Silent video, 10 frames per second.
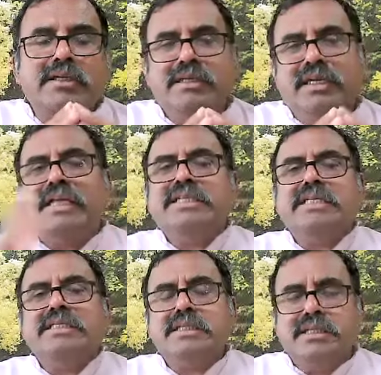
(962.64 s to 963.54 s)
in a
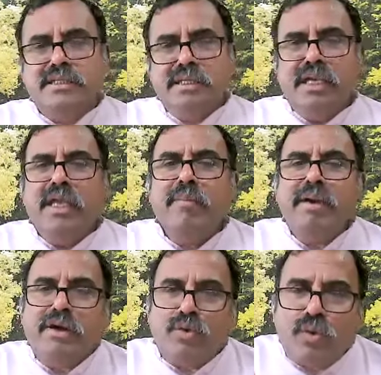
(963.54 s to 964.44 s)
sense, he
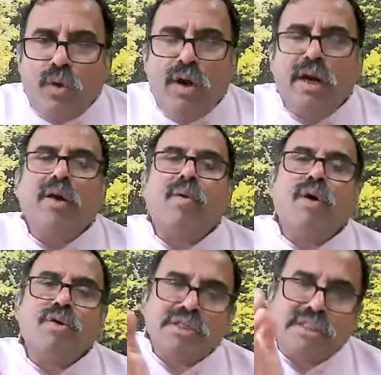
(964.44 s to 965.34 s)
might have told
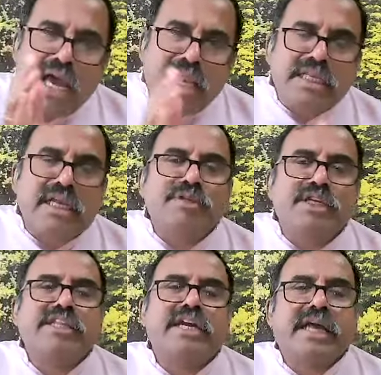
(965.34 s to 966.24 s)
what was there, circumstance
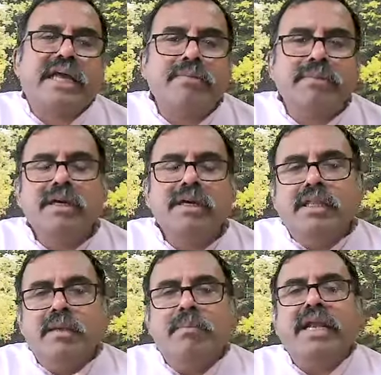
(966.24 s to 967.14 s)
at that time.
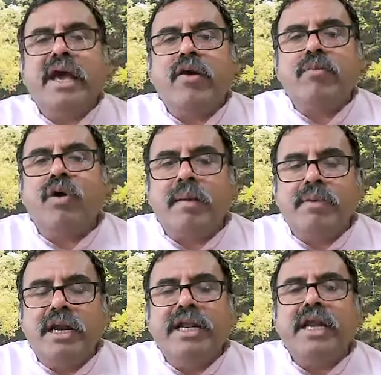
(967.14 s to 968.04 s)
The men have more
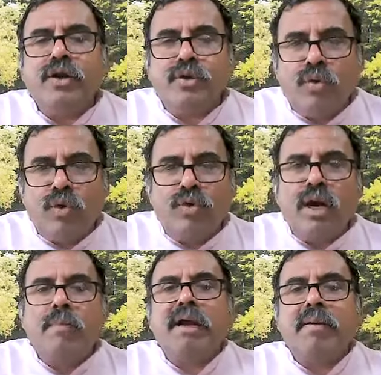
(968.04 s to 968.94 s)
ability to go
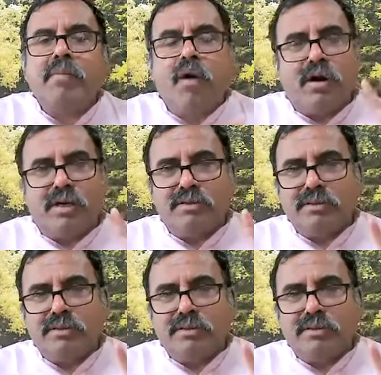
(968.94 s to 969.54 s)
to become a monk.